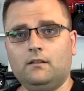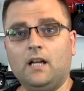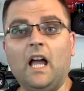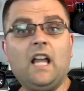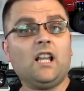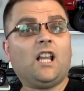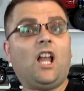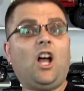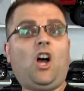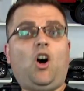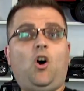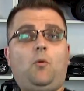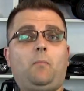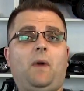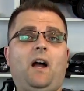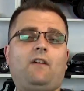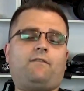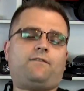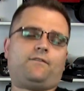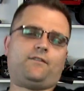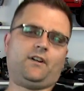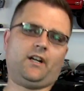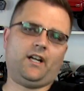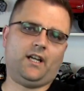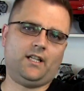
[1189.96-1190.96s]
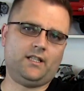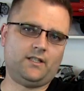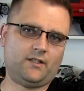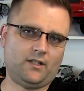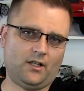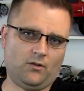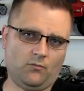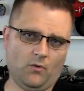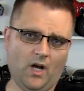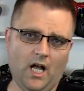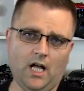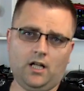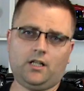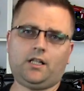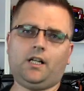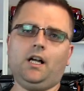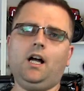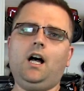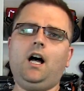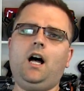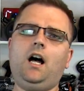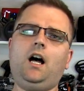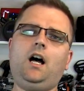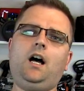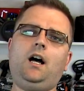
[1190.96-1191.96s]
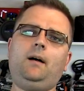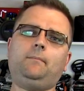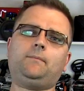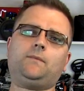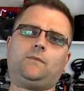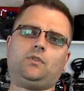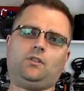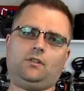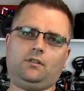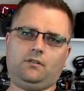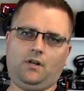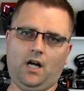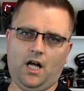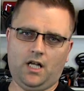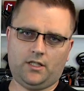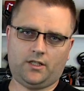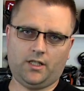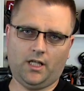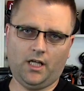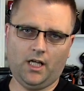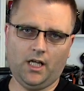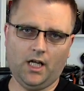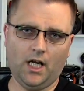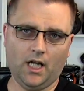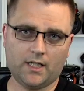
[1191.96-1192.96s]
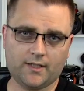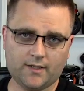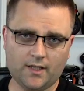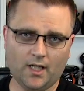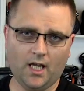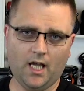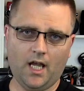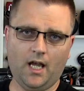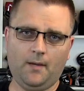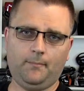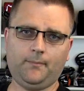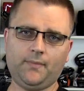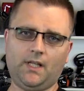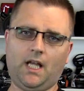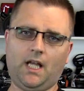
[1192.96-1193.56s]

Hello, my friends, and welcome to Aussie Aussie